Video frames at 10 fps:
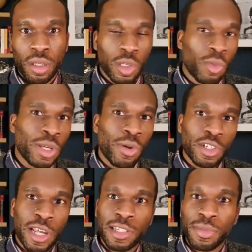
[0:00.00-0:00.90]
when you ask
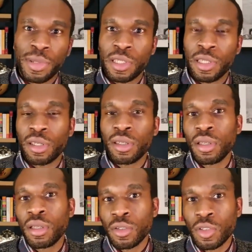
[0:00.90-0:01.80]
ChatGPT
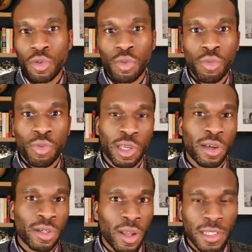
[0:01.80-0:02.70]
to
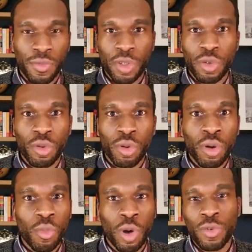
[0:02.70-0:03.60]
return an answer for you,
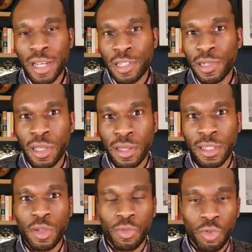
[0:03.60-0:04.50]
what you've actually done
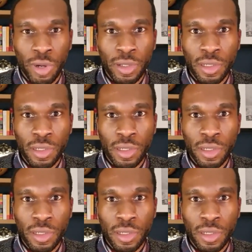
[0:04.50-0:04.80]
is you've triggered